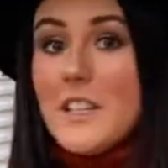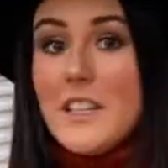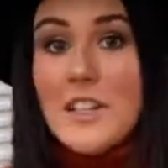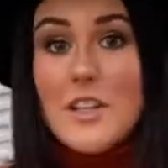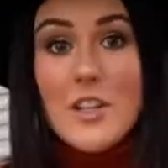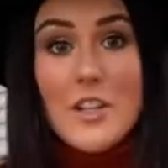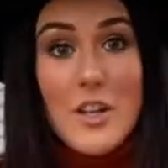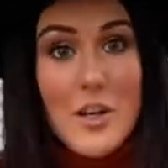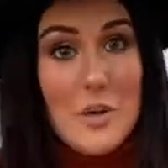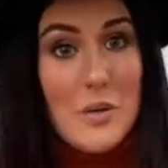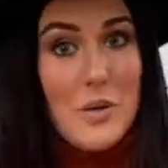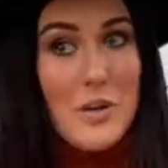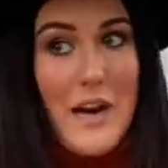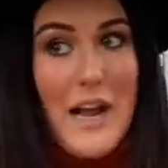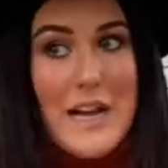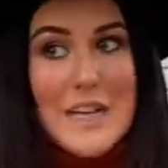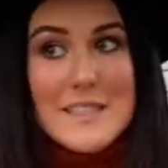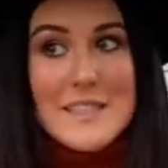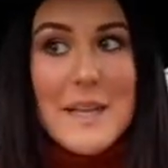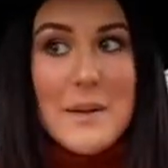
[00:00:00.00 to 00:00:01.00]
no
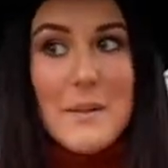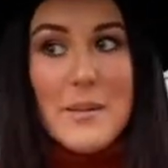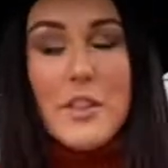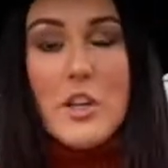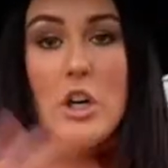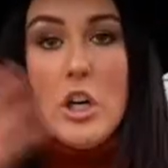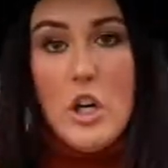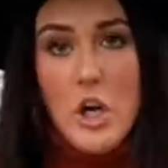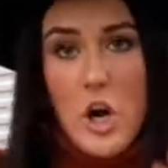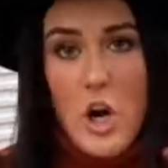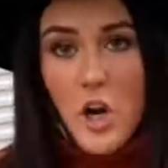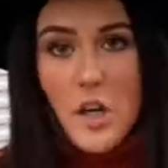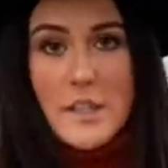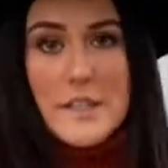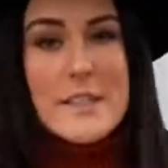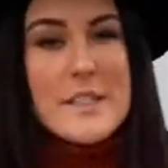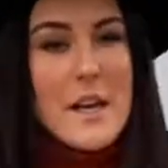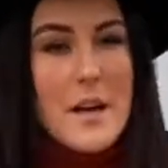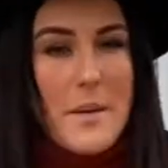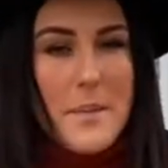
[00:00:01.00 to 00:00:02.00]
grass I mean there are
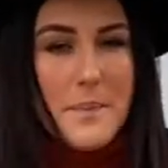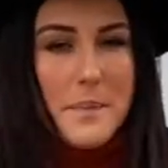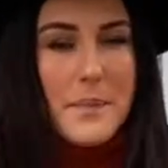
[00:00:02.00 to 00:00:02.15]
some